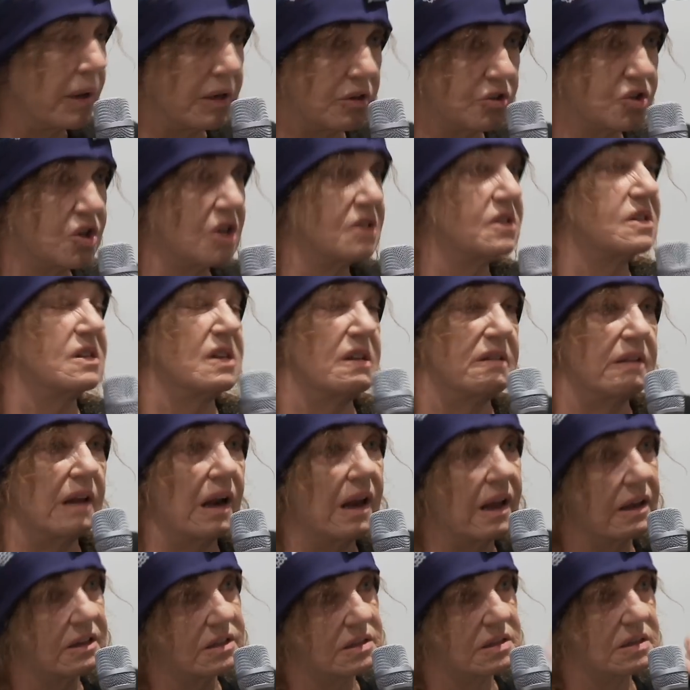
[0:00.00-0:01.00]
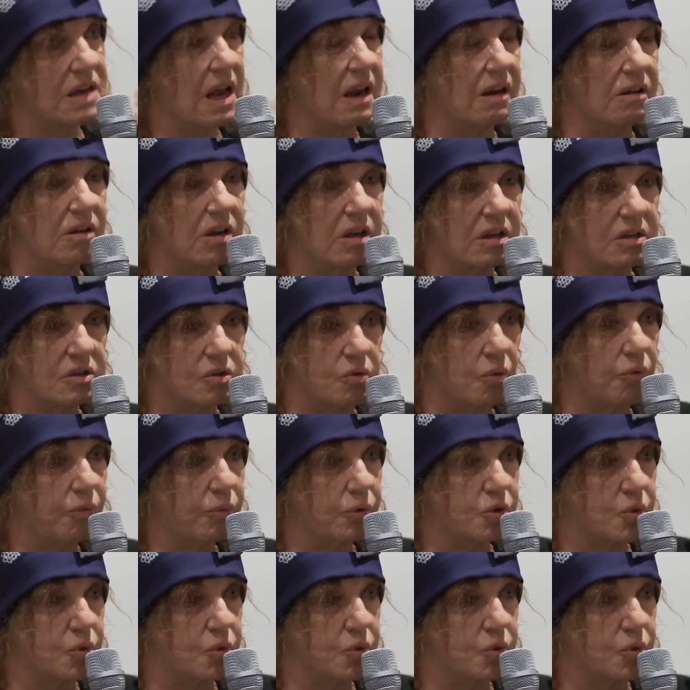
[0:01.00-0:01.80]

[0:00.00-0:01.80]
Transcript: mean just in the last 10 years or